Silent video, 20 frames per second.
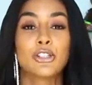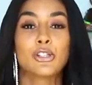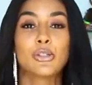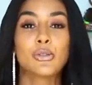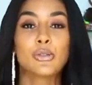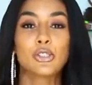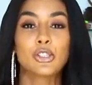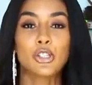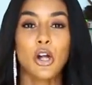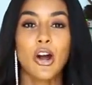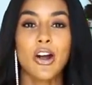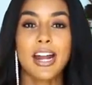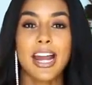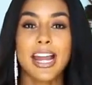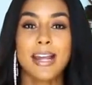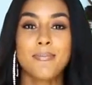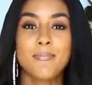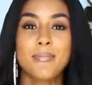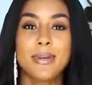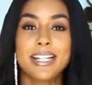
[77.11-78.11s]
to start
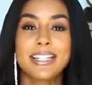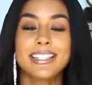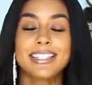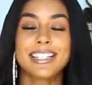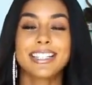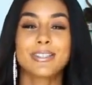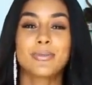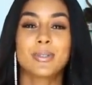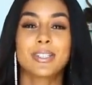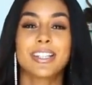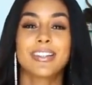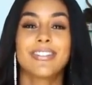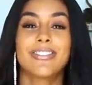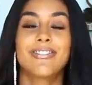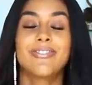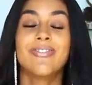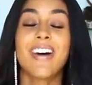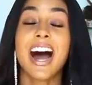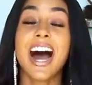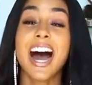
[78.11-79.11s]
a business with a
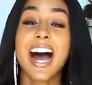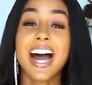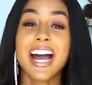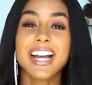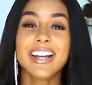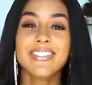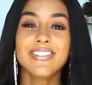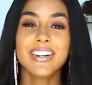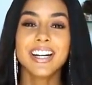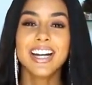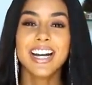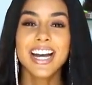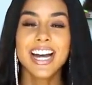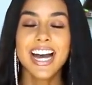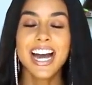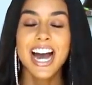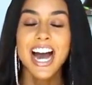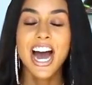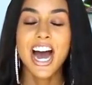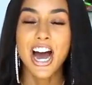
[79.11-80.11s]

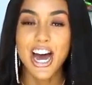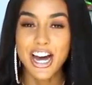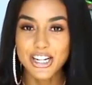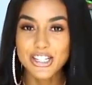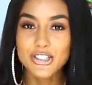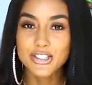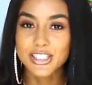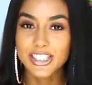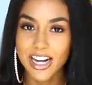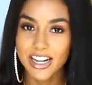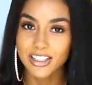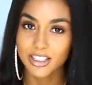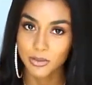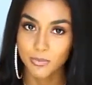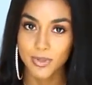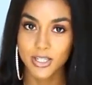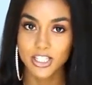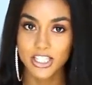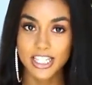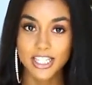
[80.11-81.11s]

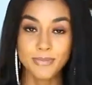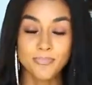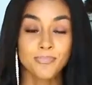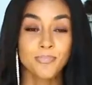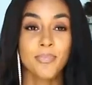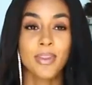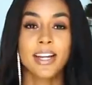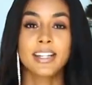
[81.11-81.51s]
$500 budget.